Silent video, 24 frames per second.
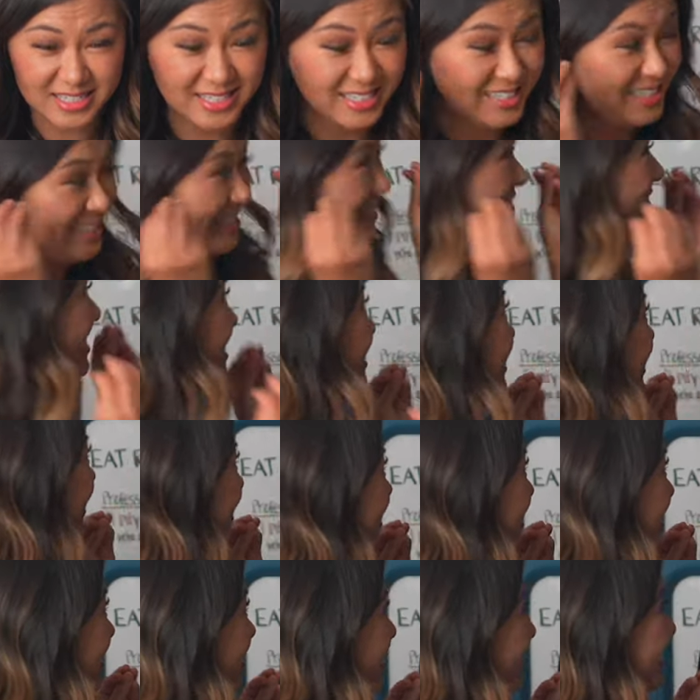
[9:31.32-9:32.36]

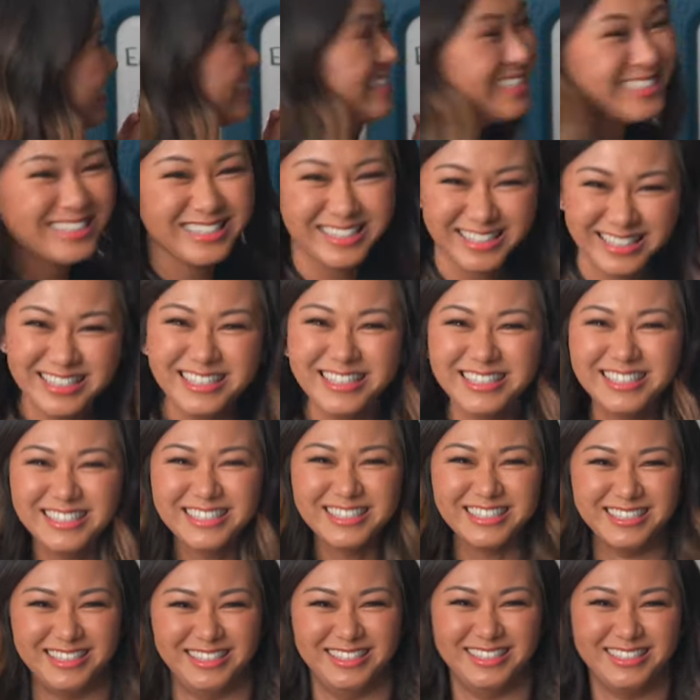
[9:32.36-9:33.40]

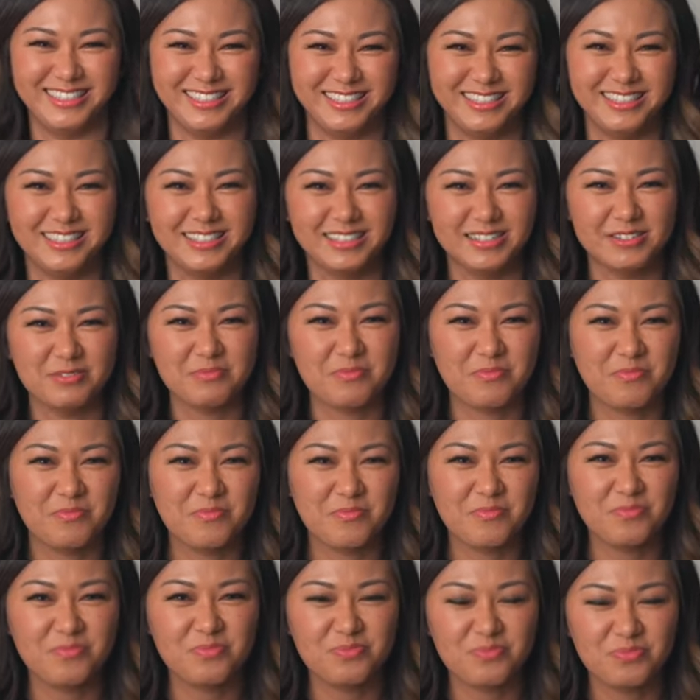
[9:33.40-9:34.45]

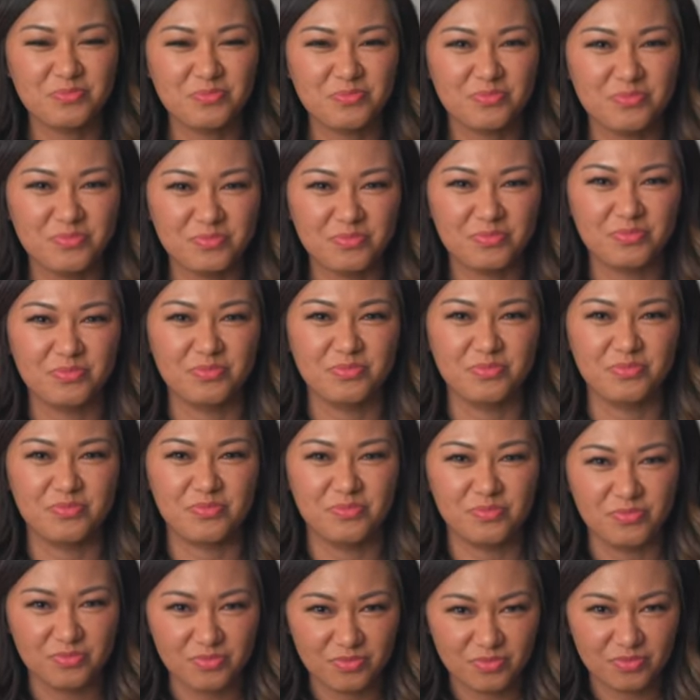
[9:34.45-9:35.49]

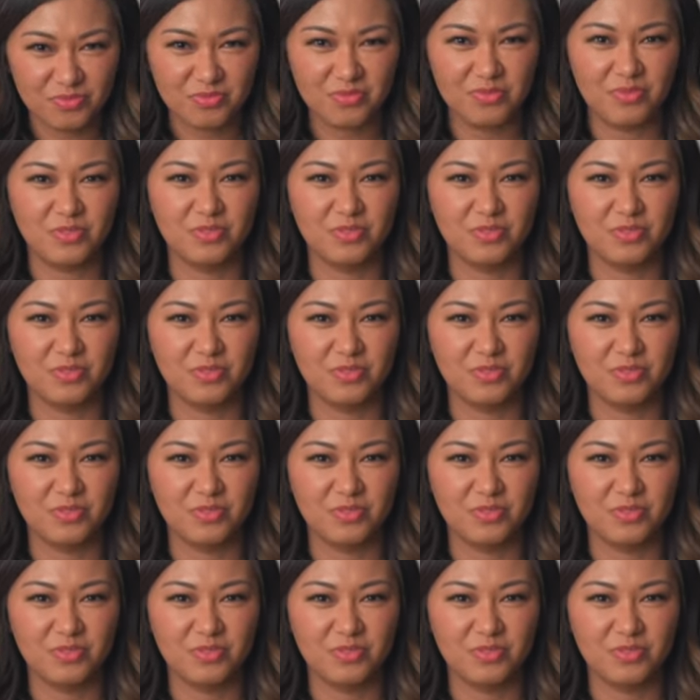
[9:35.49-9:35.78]
(silent)